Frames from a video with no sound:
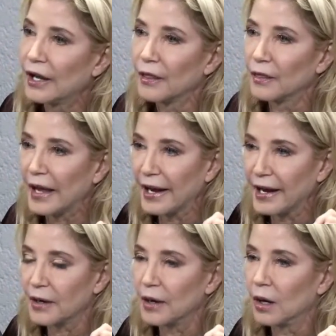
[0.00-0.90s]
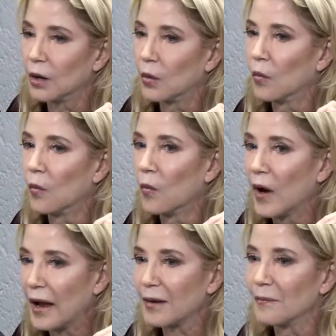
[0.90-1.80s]
than
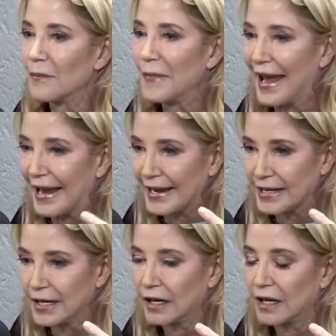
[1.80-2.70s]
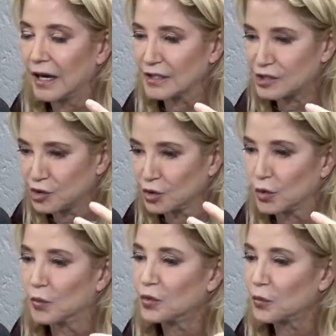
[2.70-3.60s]
what men
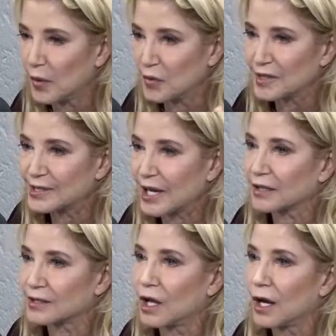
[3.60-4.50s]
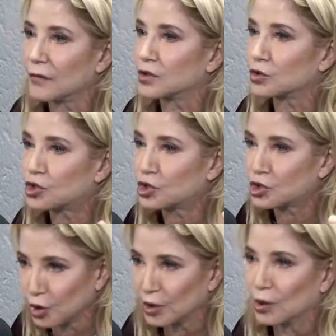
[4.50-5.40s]
assumed women's sex lives
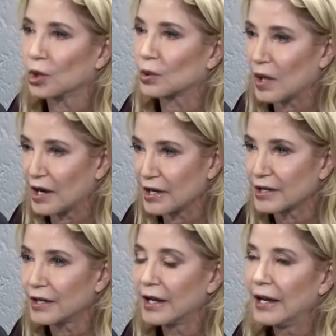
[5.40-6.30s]
should look like.